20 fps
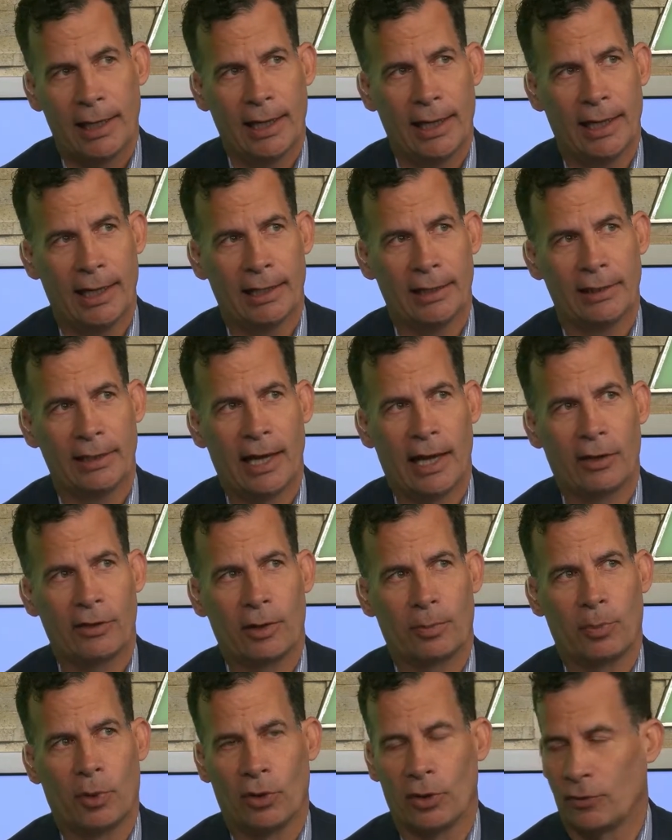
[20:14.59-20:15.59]
And now
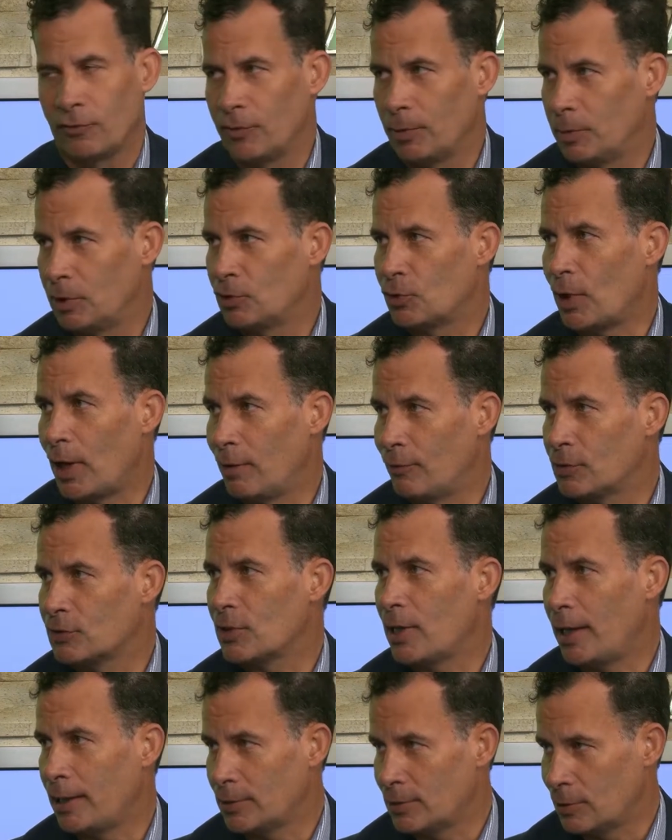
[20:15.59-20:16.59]
they're pulled from the
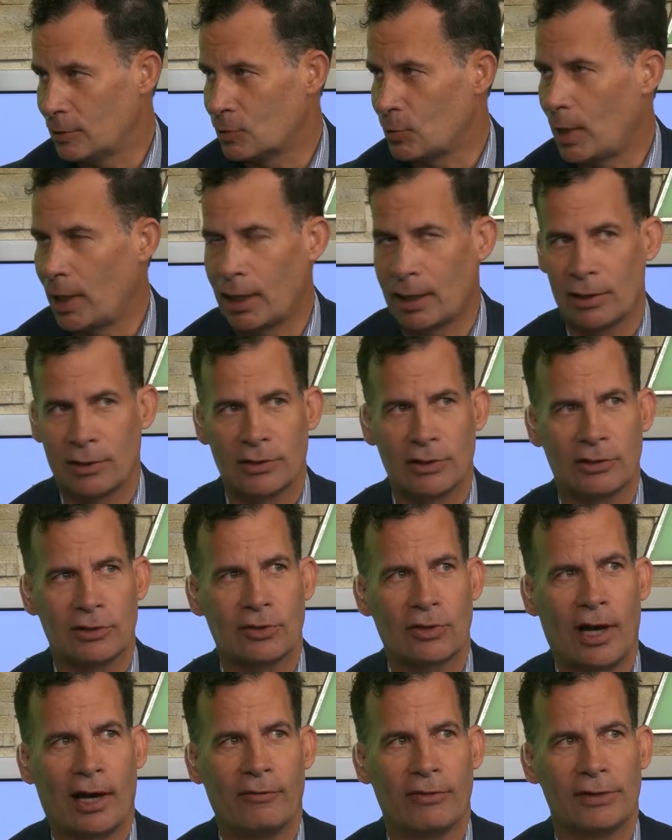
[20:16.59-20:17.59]
driver's license records, as
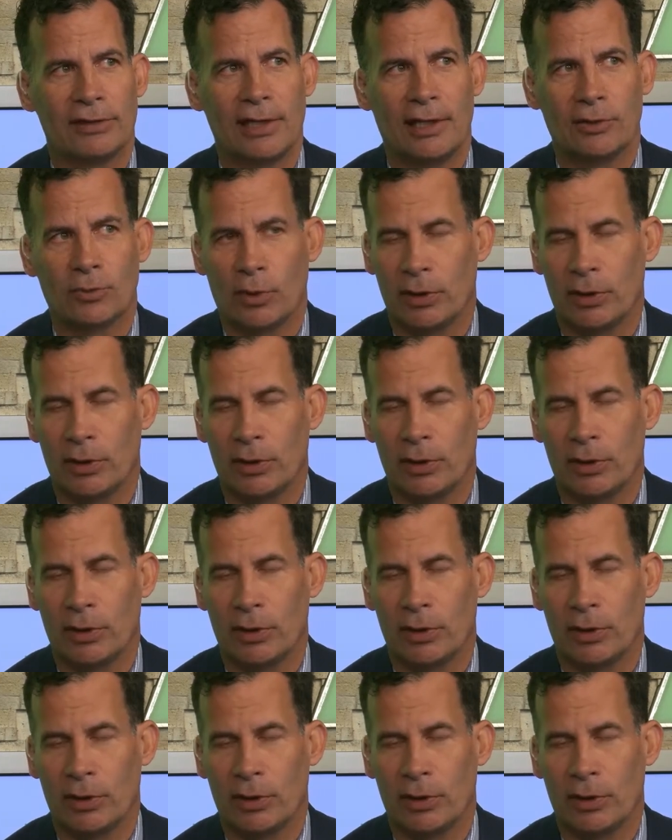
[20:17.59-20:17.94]
Travis says.